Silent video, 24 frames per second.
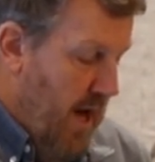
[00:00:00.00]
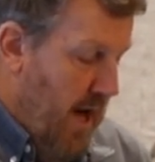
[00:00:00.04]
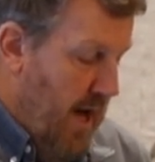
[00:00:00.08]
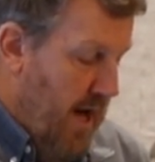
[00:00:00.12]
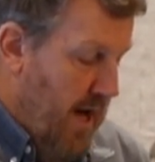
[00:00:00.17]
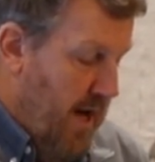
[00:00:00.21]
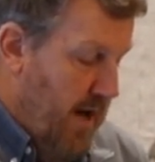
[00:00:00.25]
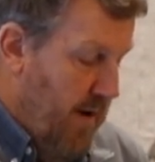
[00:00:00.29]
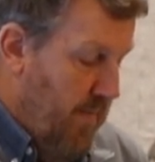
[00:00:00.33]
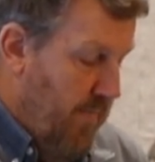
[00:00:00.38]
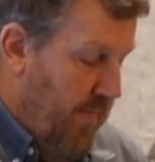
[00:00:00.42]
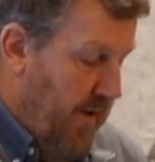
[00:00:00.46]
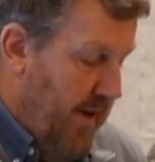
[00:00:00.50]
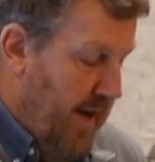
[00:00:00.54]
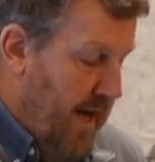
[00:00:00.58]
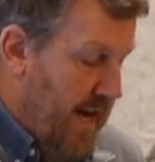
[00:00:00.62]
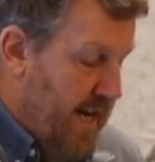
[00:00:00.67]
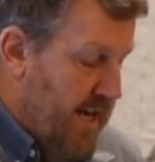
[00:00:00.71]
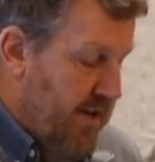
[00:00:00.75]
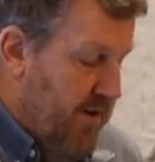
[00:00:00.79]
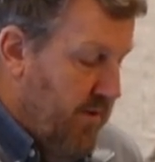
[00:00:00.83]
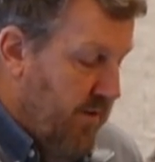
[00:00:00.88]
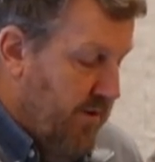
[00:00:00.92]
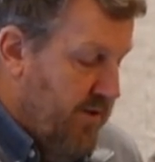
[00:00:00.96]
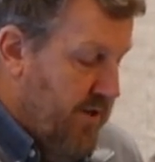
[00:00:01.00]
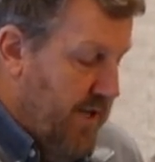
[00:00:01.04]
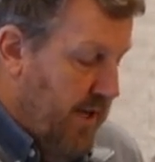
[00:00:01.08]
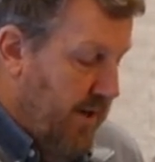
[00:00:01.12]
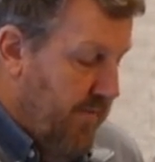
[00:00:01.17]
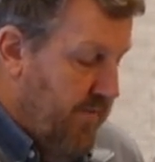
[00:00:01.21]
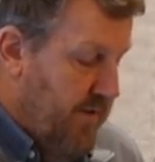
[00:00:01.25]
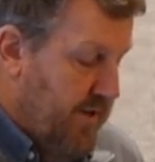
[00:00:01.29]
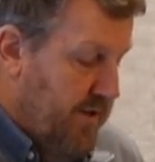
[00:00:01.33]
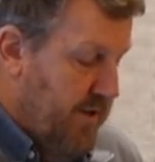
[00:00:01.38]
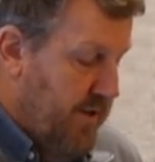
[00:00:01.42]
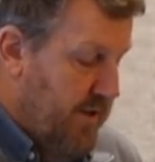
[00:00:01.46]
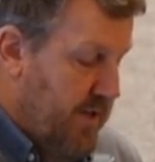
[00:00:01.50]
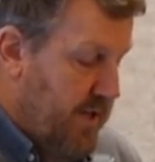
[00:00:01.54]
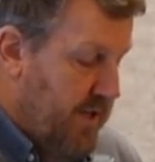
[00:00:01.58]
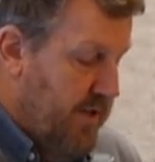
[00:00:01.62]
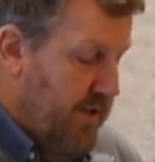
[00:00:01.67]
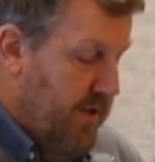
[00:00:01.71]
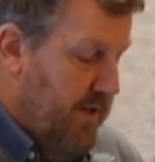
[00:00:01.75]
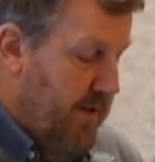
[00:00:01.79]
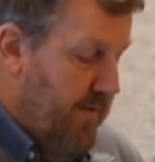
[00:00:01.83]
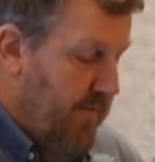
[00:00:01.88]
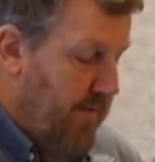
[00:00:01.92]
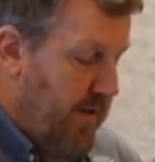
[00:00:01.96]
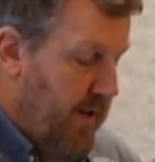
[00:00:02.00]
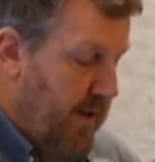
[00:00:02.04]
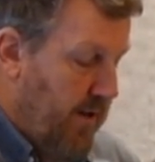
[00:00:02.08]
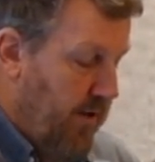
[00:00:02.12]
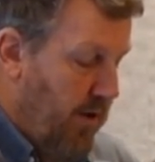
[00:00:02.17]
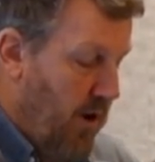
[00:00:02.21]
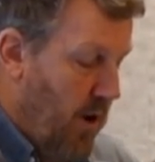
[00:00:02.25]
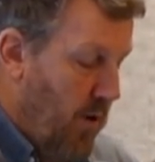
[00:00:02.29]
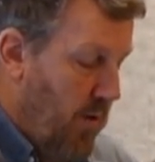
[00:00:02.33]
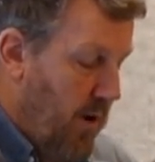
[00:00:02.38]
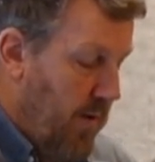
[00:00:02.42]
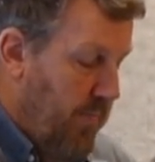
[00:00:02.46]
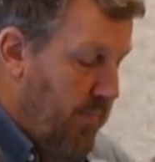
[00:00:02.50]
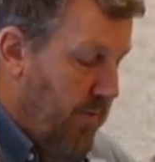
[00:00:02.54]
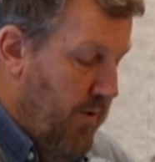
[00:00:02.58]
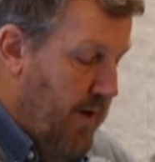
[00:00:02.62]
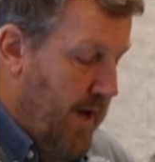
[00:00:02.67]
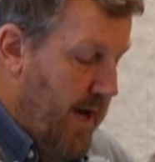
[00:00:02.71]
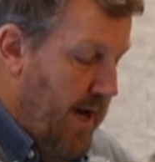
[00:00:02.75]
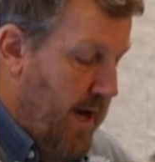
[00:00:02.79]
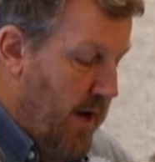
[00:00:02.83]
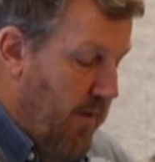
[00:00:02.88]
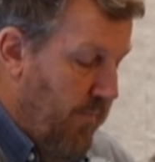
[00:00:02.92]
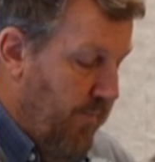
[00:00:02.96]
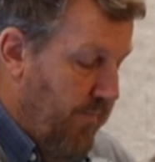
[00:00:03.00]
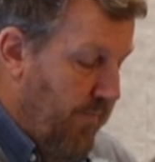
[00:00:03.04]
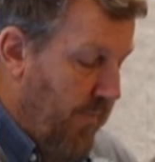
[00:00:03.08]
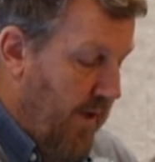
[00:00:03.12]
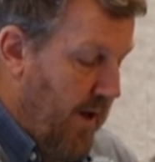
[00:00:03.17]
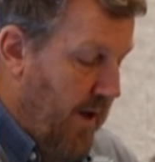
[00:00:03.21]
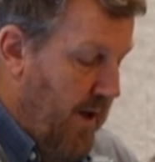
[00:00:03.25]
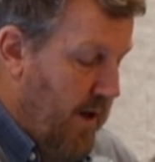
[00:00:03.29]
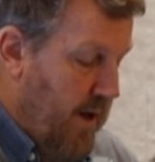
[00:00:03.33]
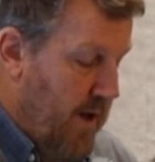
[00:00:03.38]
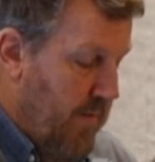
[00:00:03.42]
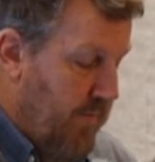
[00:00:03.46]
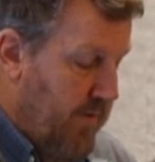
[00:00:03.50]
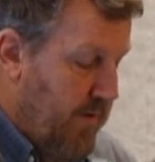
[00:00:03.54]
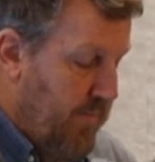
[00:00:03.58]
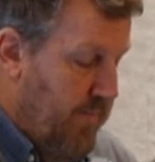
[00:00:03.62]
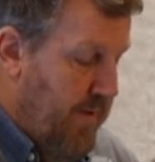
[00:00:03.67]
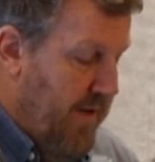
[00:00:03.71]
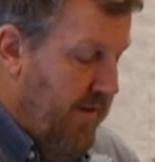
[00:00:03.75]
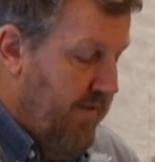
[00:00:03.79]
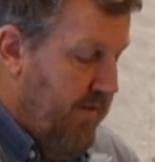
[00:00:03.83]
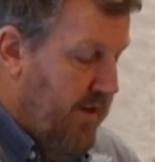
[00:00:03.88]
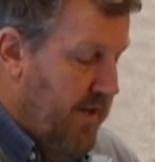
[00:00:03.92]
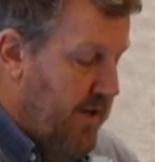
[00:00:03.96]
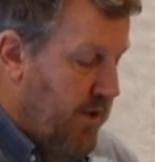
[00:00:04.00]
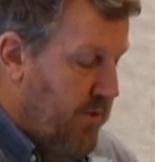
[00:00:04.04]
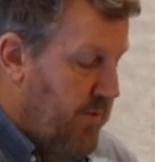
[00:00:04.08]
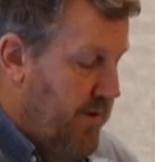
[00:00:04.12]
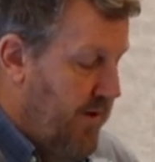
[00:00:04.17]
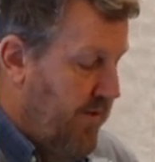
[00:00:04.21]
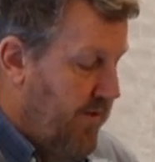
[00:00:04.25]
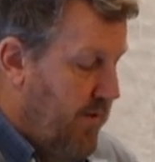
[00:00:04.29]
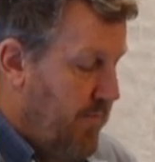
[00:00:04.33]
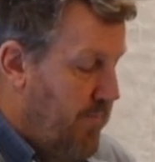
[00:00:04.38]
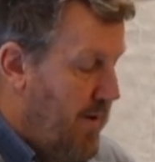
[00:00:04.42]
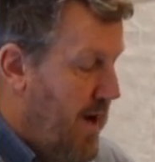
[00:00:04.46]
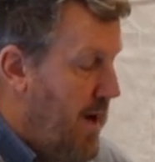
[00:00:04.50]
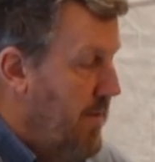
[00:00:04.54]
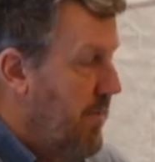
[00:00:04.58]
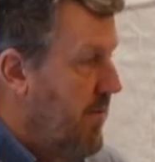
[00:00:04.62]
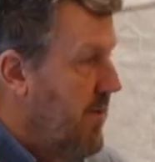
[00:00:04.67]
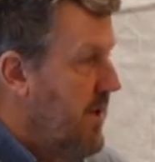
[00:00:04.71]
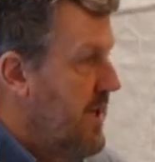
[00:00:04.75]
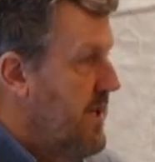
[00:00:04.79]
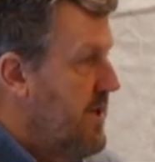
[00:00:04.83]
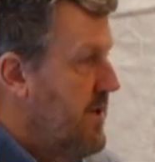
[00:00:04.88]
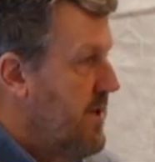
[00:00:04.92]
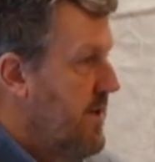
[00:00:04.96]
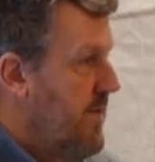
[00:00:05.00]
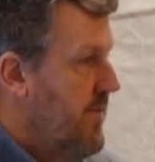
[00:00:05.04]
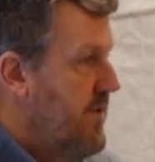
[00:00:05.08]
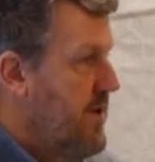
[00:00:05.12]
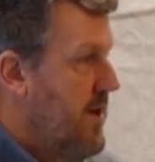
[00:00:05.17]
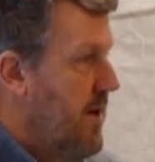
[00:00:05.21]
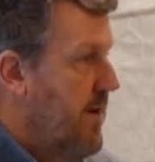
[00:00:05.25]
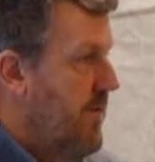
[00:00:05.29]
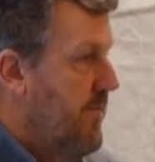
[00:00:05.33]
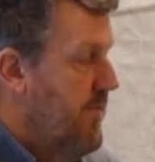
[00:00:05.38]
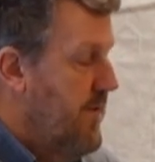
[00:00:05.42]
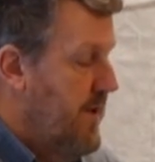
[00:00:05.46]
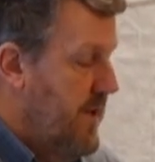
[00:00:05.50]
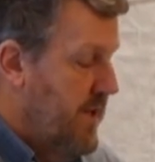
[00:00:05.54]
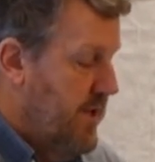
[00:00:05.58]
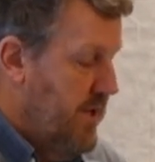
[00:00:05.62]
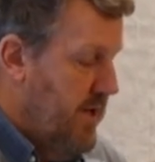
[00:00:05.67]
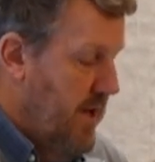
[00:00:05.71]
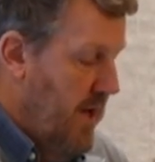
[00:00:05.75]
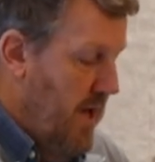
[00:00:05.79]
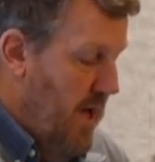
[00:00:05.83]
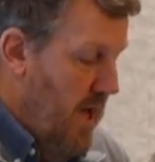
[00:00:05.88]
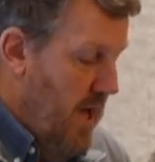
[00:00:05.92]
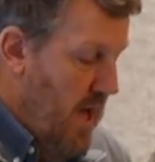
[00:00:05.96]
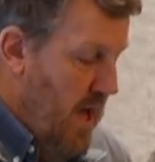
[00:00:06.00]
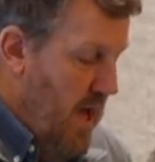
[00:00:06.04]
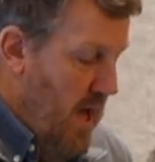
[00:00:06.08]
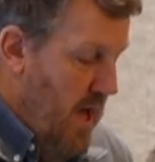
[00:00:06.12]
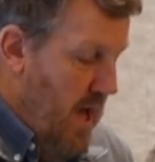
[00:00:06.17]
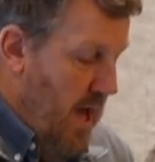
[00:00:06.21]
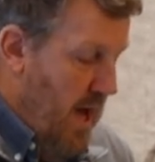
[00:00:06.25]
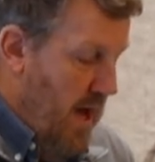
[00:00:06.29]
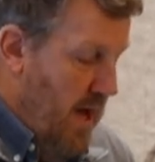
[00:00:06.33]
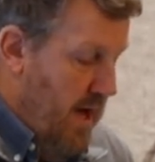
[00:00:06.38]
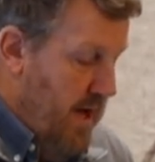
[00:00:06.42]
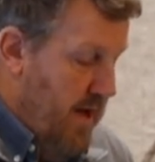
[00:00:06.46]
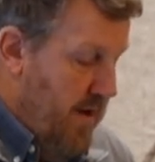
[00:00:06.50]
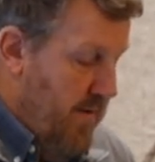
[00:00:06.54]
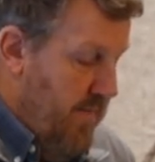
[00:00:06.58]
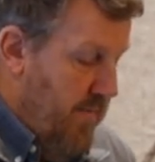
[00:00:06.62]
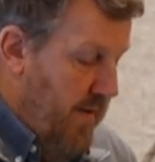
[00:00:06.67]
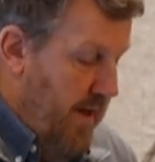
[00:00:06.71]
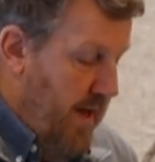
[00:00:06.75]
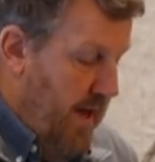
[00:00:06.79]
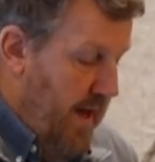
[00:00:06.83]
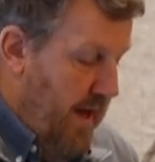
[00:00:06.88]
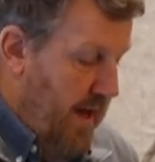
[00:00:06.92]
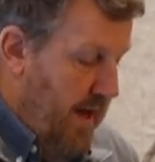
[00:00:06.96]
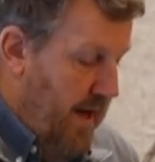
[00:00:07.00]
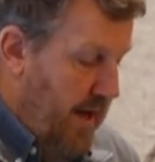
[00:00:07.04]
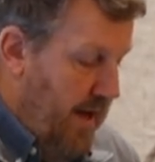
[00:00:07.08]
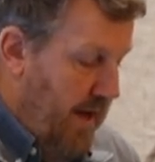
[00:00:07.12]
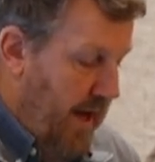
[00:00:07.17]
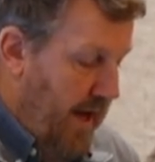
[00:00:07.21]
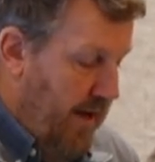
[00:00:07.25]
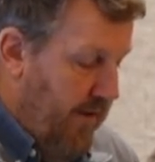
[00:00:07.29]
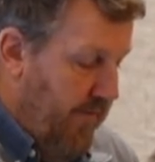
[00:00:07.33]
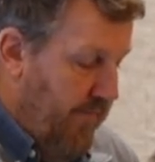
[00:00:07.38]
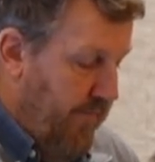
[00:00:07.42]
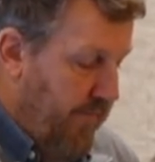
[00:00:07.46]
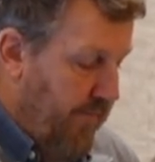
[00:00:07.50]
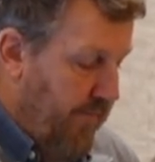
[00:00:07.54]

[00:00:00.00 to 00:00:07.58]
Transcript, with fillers: um, the National Shellfish Initiative that NOAA put out um, to basically increase the population of shellfish. Um, and it has